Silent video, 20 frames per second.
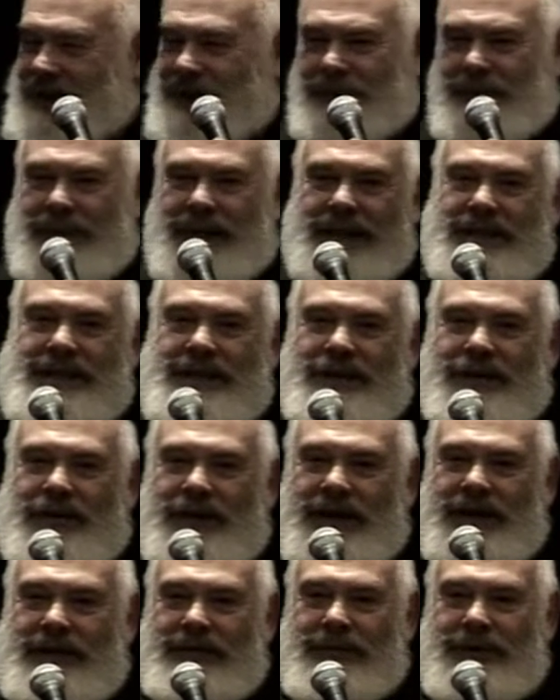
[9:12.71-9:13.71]
I mean, that's an
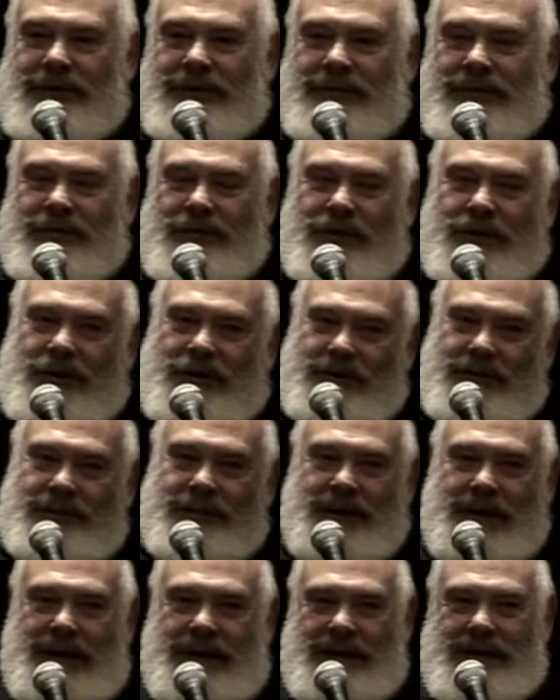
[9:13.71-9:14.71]
argument for
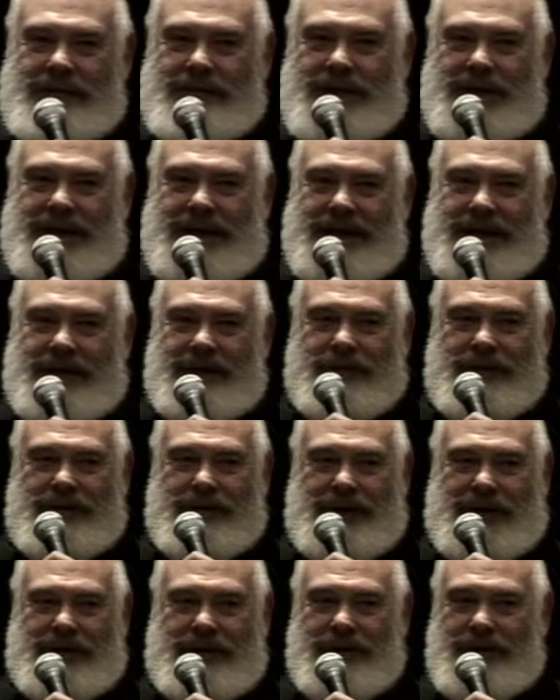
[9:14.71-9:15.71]
being careful
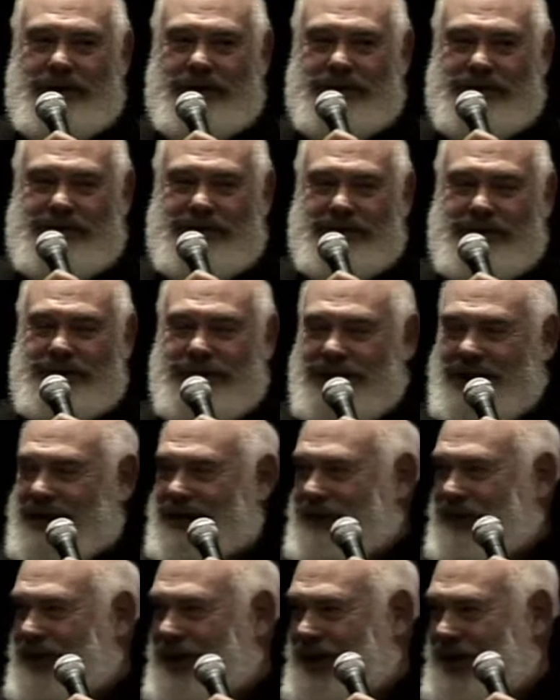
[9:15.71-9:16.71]
about who you
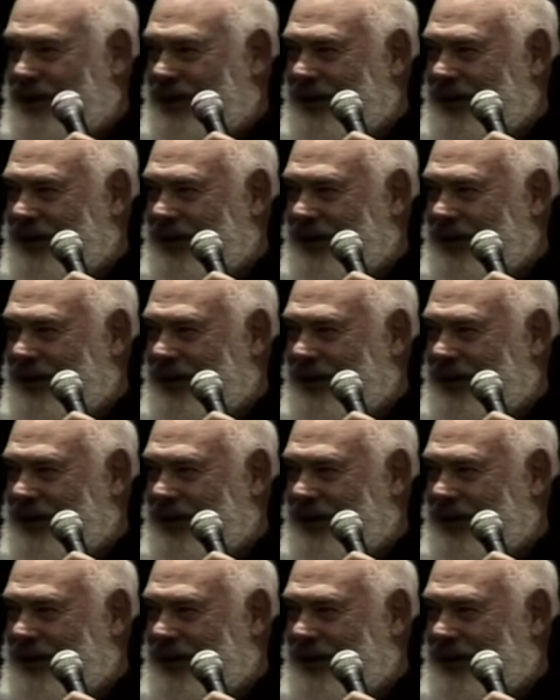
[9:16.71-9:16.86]
associate with.